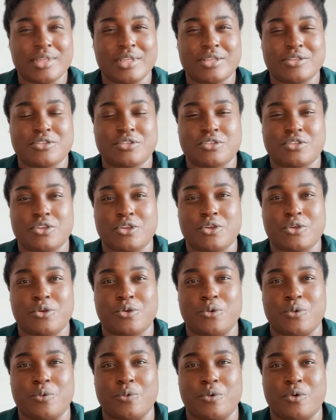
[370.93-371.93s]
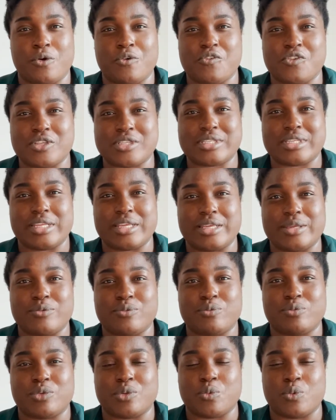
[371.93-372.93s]
So
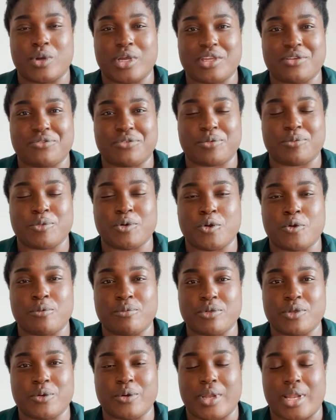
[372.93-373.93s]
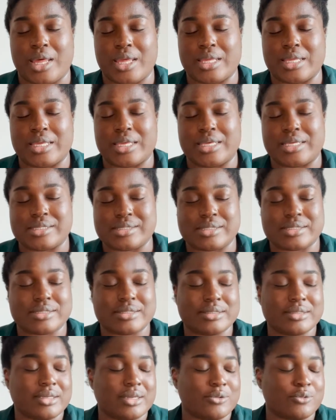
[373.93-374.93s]
obviously the working from home, you're like,
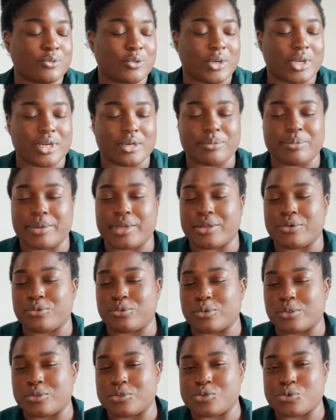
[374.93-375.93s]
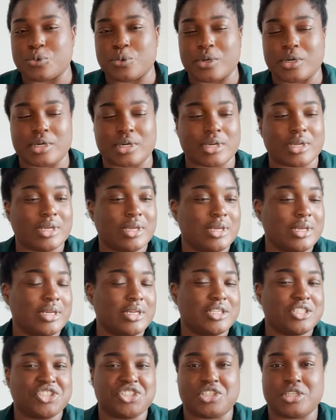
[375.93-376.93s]
yes, roll out of bed, roll to work,
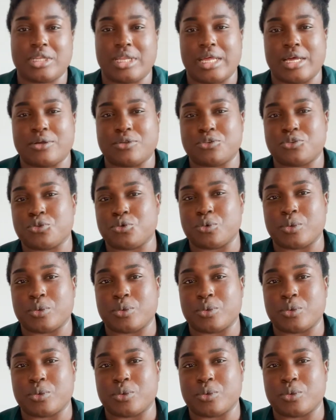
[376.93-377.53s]
chill out,